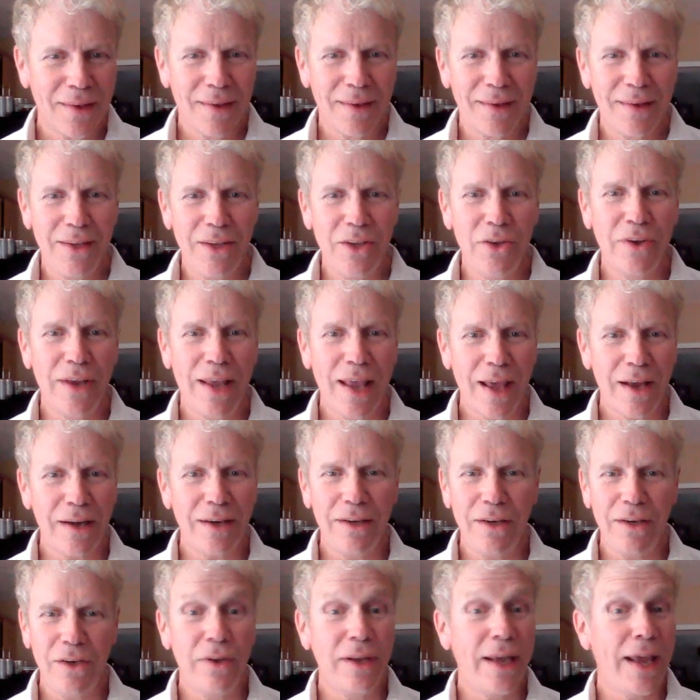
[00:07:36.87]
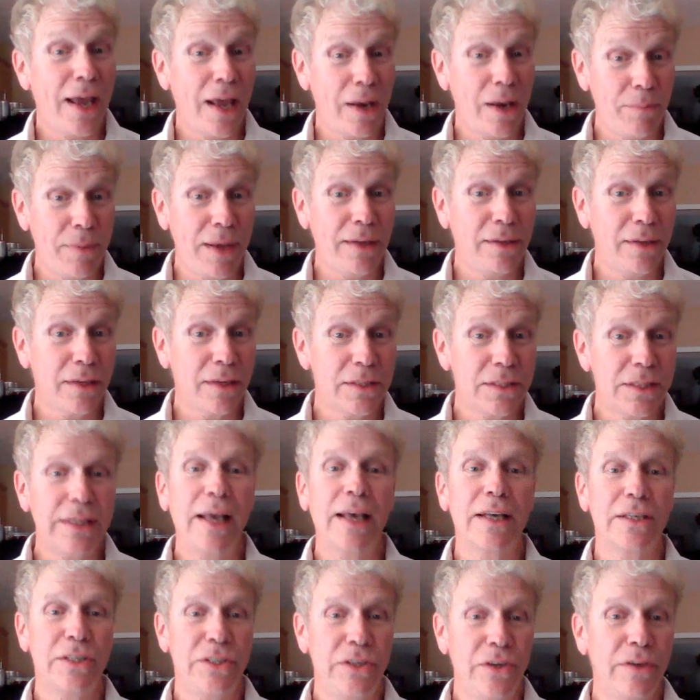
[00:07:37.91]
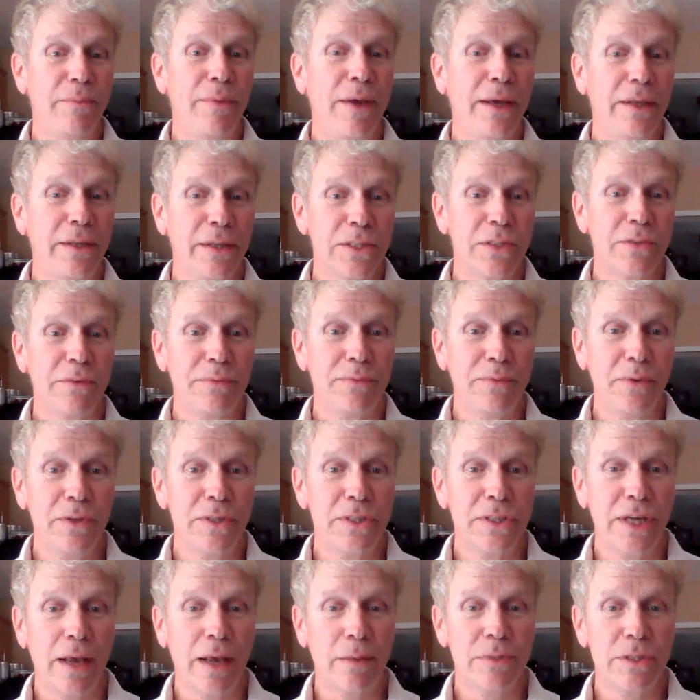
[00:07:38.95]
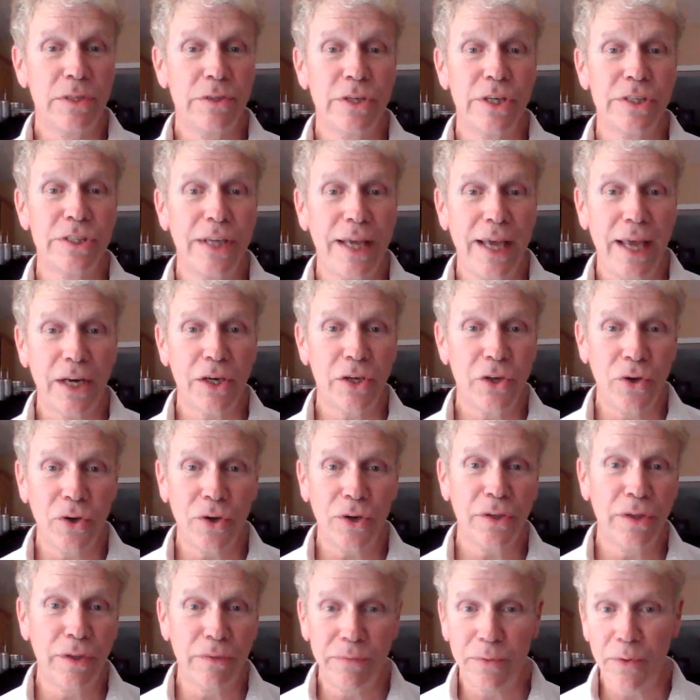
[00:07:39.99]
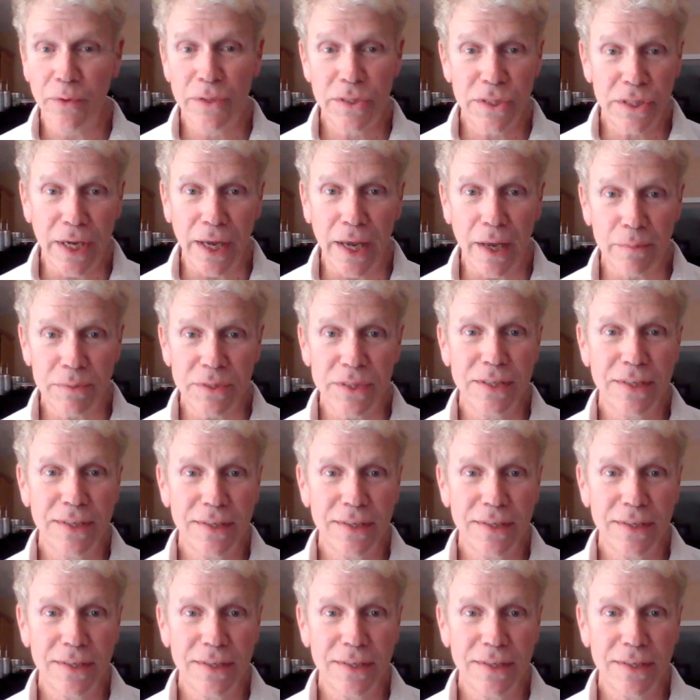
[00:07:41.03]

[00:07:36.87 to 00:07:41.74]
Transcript: You can't, you can make this? Yes, you can make this with food stamps. You just can't cook the food stamps.